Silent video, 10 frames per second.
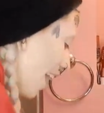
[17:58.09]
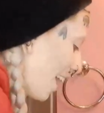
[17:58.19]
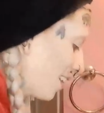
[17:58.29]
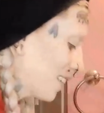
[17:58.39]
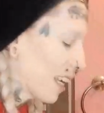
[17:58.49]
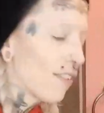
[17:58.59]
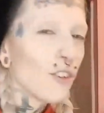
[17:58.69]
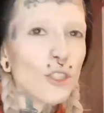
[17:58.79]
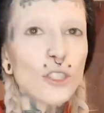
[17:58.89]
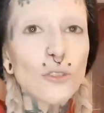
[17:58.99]
And if
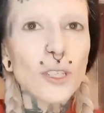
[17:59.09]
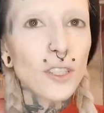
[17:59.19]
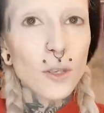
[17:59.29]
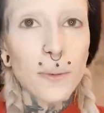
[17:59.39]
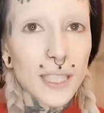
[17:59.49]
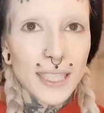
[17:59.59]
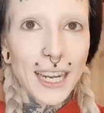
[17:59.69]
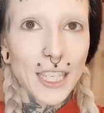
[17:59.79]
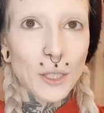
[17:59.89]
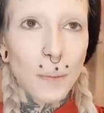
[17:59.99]
you just use a little bit of
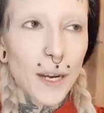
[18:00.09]
setting